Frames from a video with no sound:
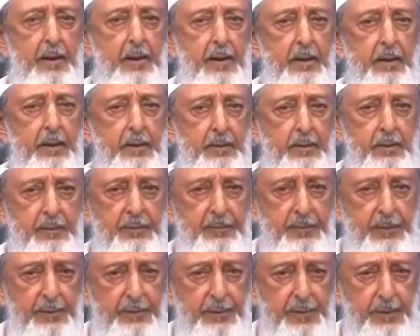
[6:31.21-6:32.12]
In the
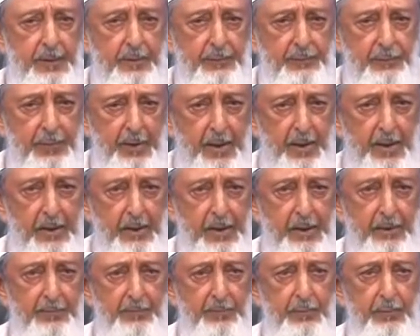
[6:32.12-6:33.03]
city of
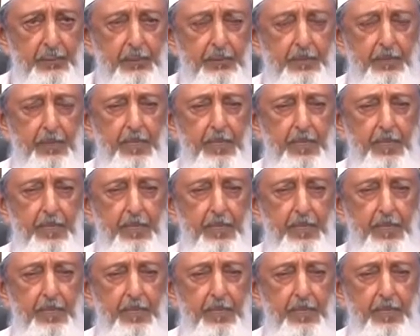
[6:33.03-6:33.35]
Sarajevo,